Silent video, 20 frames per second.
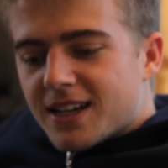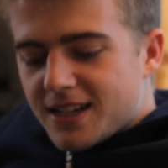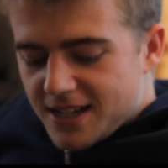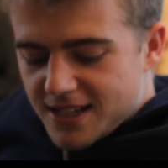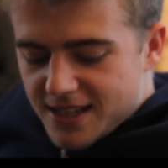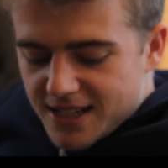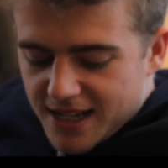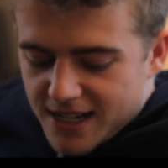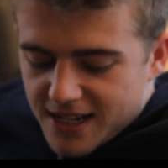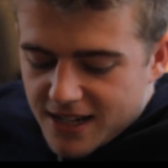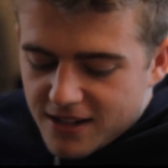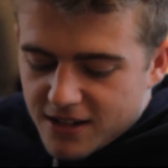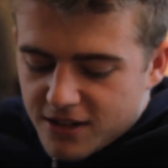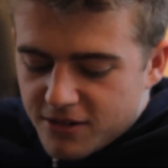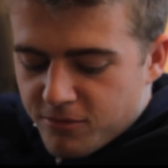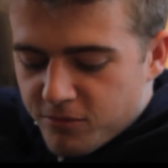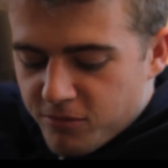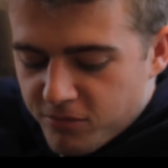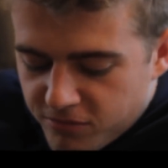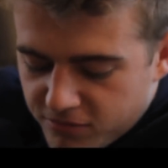And
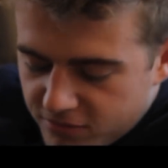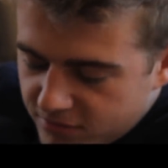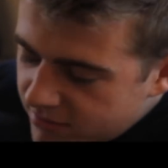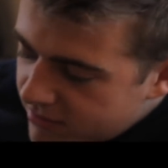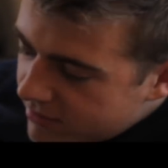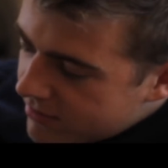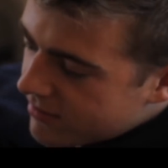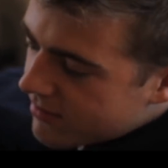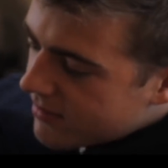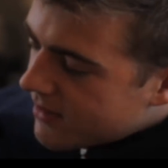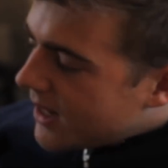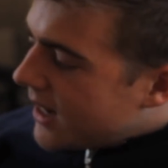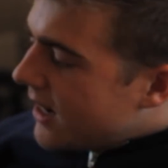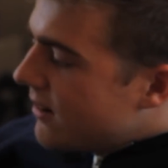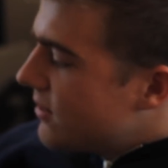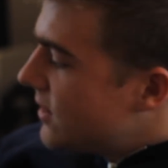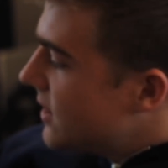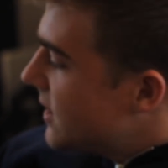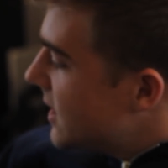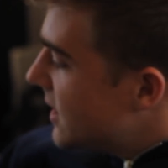then
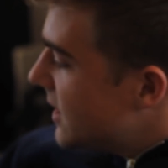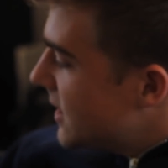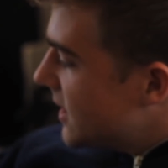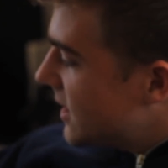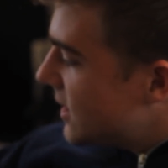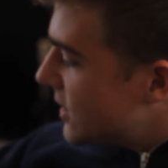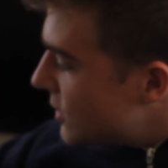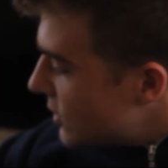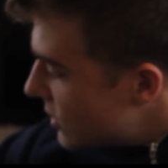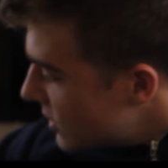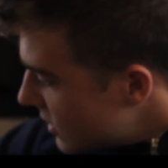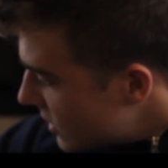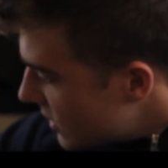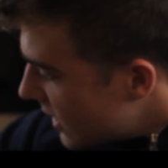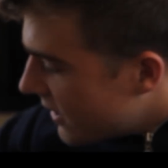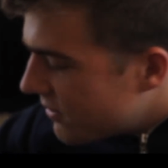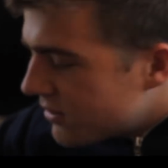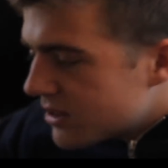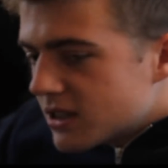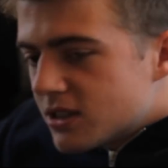after the
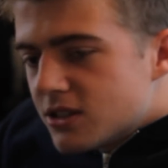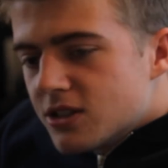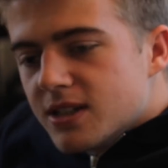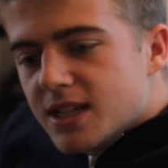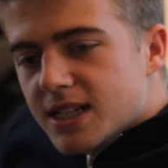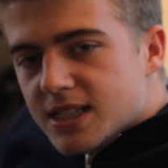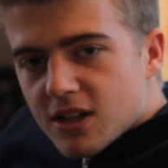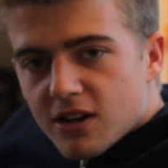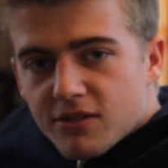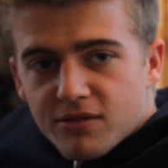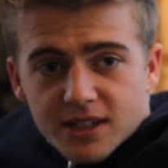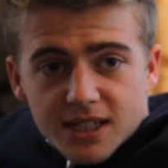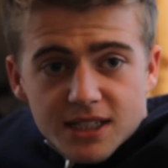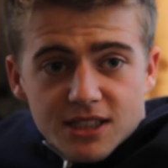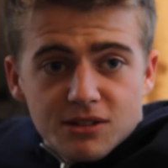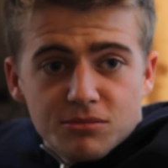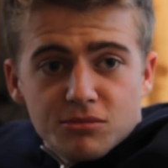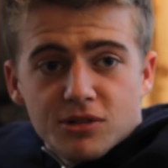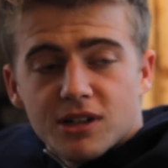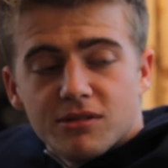2 days off, I did
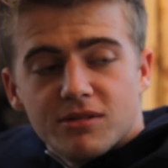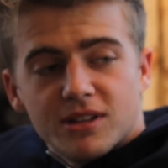some work